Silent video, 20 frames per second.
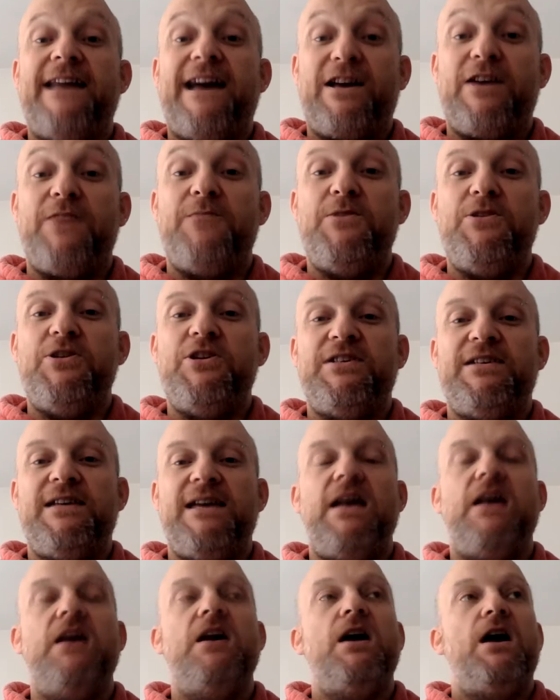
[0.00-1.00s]
that
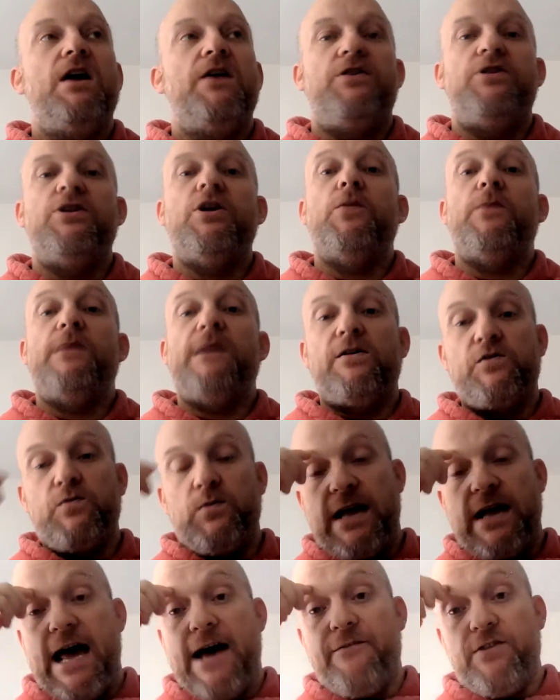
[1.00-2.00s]
community that nobody else
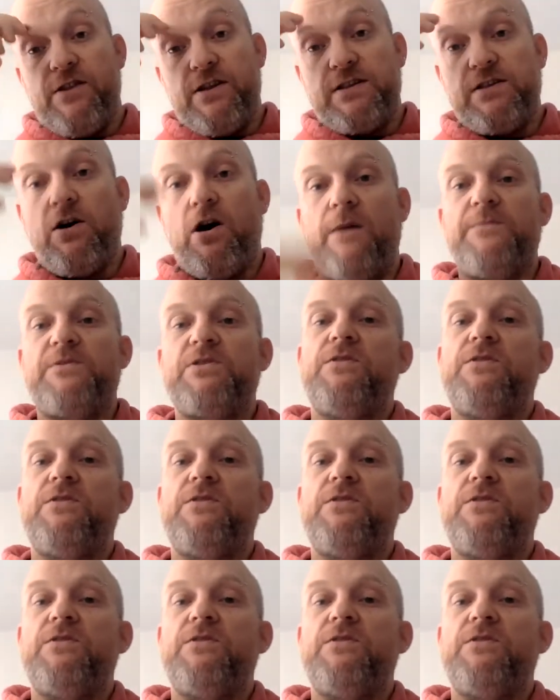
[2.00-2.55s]
would have at the time.